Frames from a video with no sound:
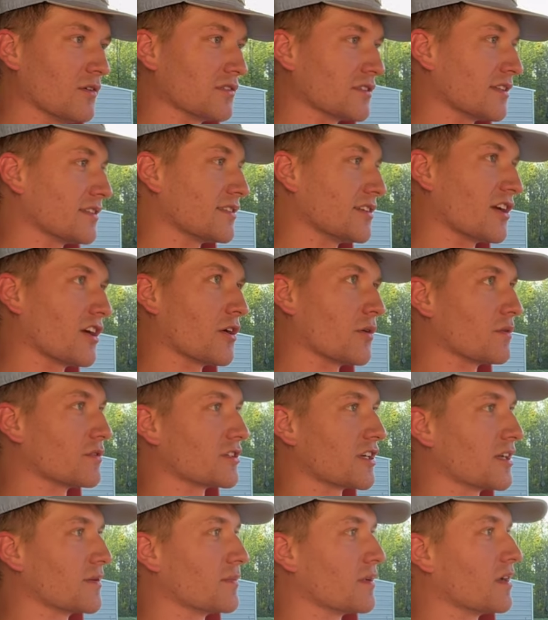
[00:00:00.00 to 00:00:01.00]
was in terrible
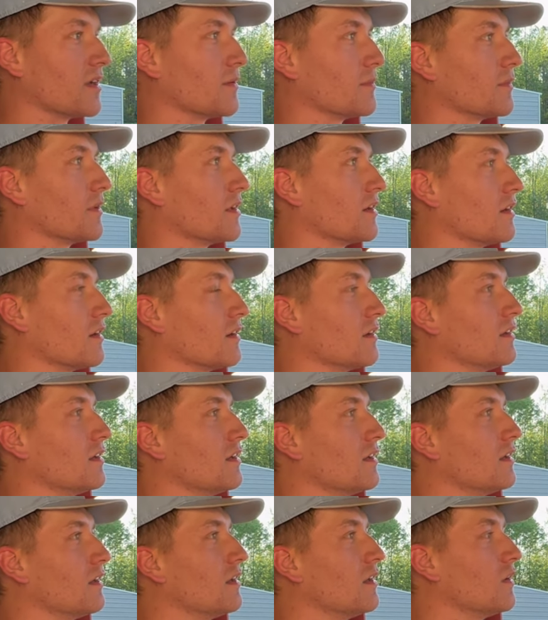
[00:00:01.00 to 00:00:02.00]
shape, man. But uh,
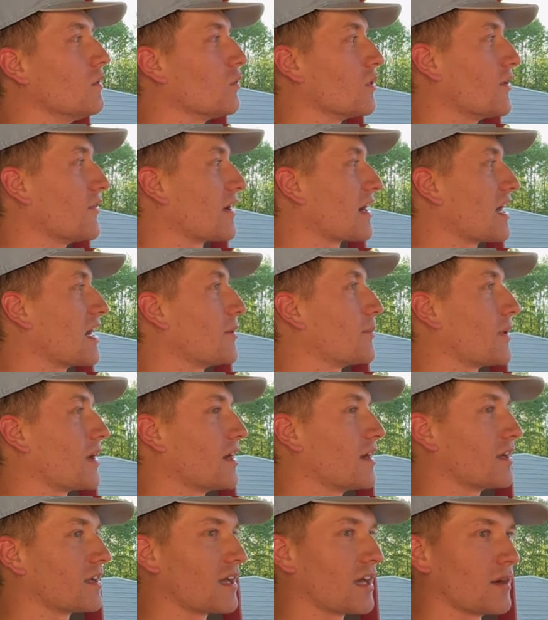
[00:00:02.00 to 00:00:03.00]
whenever I got it
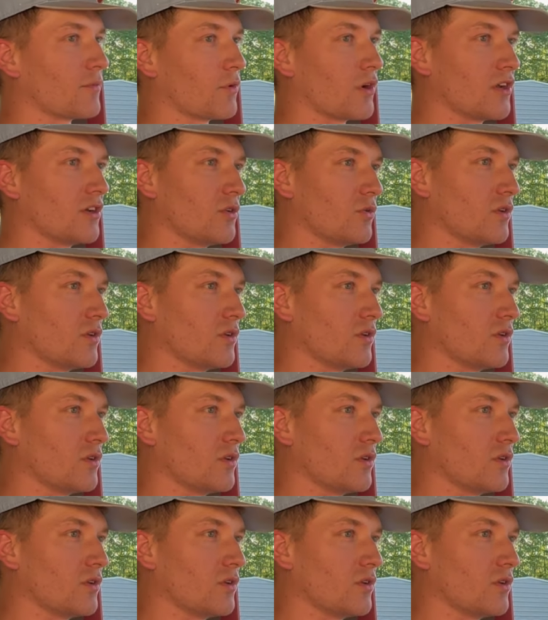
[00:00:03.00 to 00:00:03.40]
painted, I got a brand new